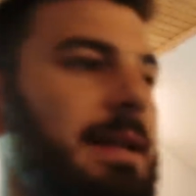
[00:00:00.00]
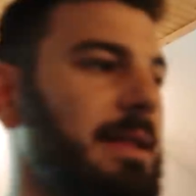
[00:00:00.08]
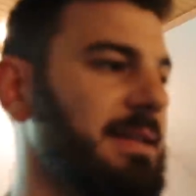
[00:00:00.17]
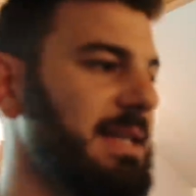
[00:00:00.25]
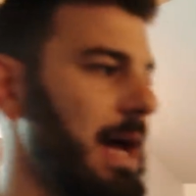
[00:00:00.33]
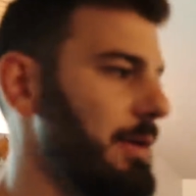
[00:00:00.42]
at
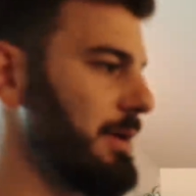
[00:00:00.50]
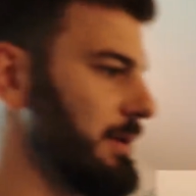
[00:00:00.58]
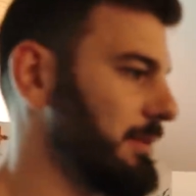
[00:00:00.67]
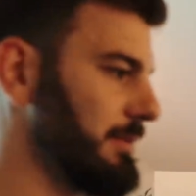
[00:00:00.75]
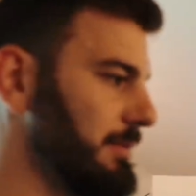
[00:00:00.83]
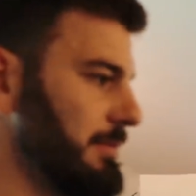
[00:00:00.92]
this
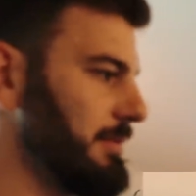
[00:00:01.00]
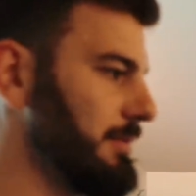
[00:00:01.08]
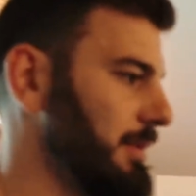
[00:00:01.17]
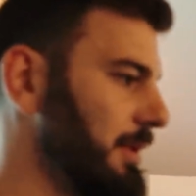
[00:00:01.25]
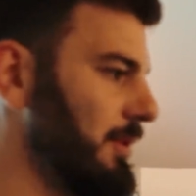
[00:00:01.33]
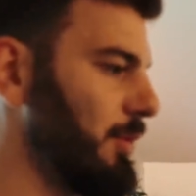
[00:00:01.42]
counter,
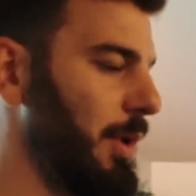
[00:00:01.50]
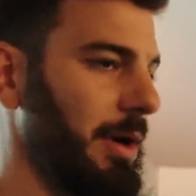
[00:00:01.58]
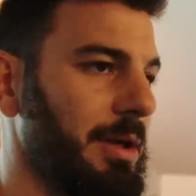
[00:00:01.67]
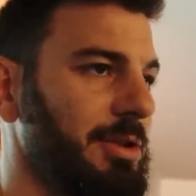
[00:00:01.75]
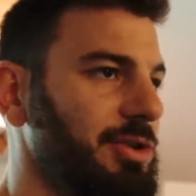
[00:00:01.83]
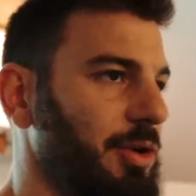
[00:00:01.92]

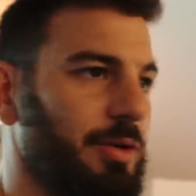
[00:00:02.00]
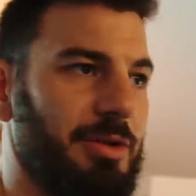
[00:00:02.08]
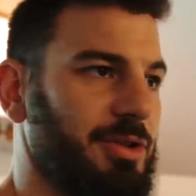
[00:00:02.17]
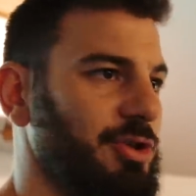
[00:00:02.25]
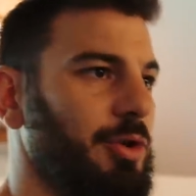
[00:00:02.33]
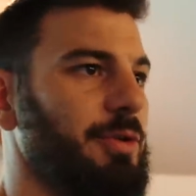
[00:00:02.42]
working shoulder
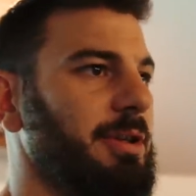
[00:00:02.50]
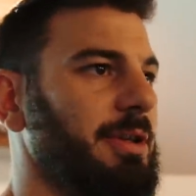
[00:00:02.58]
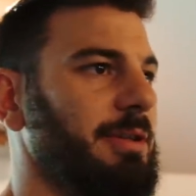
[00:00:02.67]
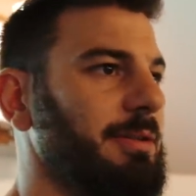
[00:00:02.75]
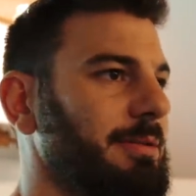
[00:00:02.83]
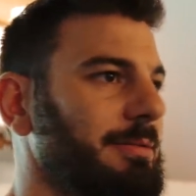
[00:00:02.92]
to
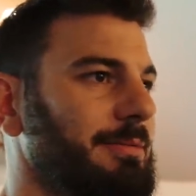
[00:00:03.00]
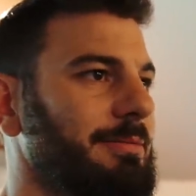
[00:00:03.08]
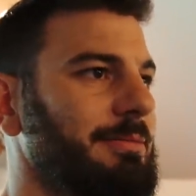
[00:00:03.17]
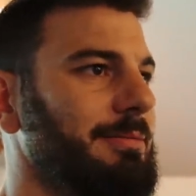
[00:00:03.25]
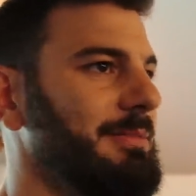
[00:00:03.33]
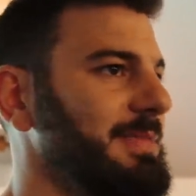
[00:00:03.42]
shoulder.
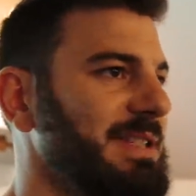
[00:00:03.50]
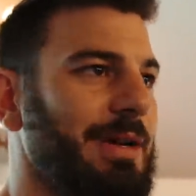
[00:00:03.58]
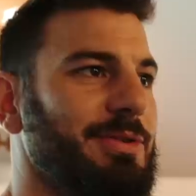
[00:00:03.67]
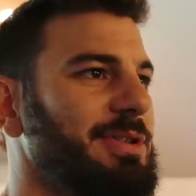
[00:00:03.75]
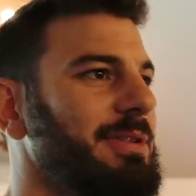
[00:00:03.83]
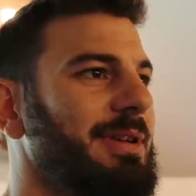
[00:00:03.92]

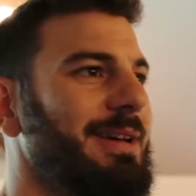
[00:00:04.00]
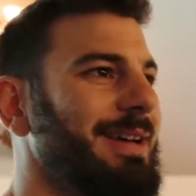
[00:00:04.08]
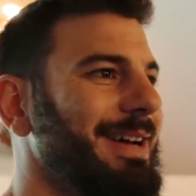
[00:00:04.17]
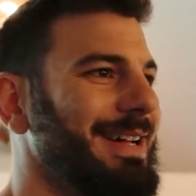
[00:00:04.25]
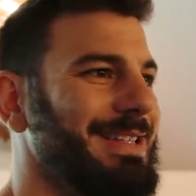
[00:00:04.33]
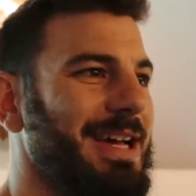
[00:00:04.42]

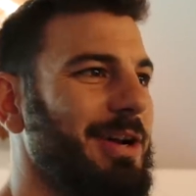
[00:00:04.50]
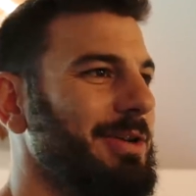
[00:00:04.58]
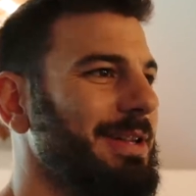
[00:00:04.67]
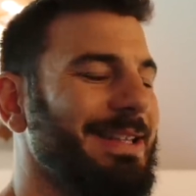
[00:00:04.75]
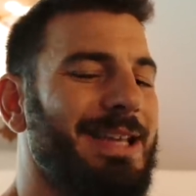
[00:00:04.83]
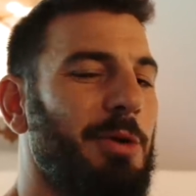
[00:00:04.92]
That's
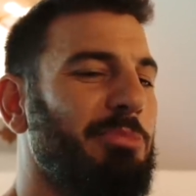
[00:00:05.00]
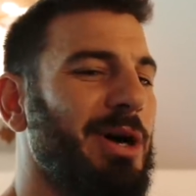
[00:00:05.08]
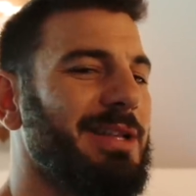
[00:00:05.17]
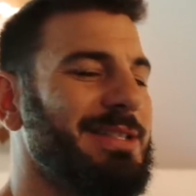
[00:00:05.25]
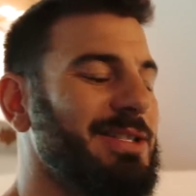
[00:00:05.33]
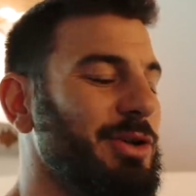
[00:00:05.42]
how
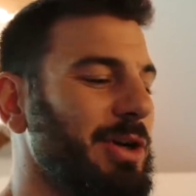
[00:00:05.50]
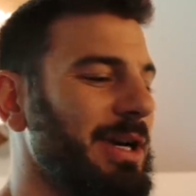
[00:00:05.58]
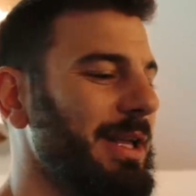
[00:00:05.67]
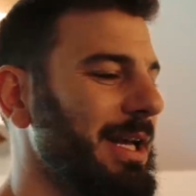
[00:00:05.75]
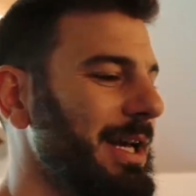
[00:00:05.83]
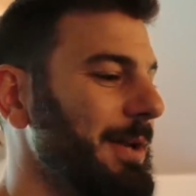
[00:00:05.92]
buds do it.
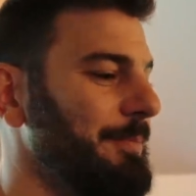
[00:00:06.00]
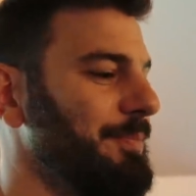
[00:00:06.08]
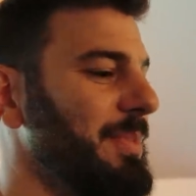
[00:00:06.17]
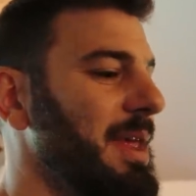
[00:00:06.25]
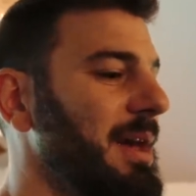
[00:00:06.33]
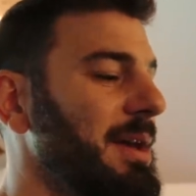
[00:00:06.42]

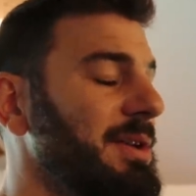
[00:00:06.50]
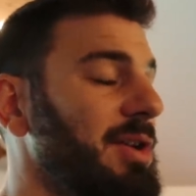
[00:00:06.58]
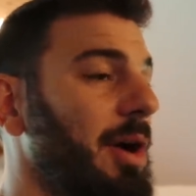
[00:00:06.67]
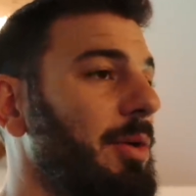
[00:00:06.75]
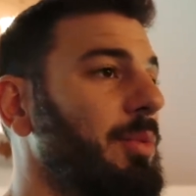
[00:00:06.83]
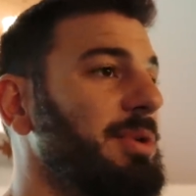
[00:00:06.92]

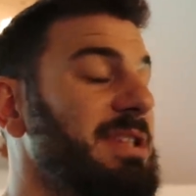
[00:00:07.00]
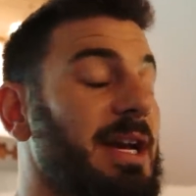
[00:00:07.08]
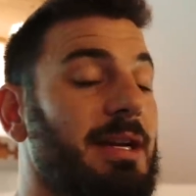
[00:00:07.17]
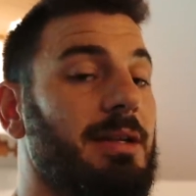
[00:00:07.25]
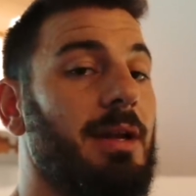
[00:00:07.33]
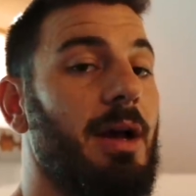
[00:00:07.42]
So we're
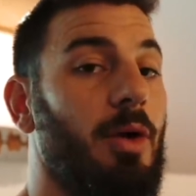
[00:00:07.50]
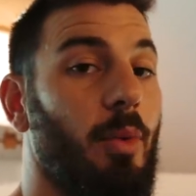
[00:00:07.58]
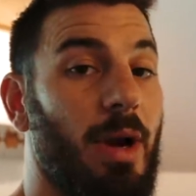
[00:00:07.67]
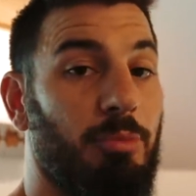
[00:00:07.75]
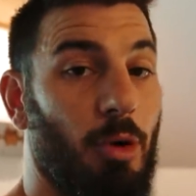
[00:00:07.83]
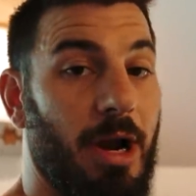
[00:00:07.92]
taking a
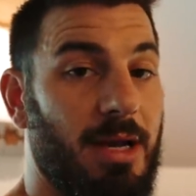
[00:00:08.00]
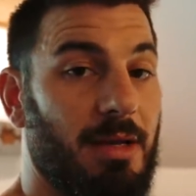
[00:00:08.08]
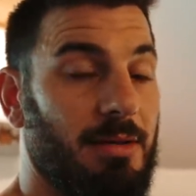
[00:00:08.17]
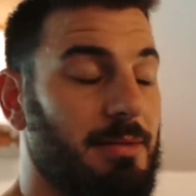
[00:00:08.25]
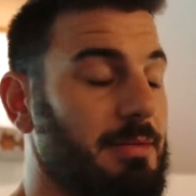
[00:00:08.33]
quick break.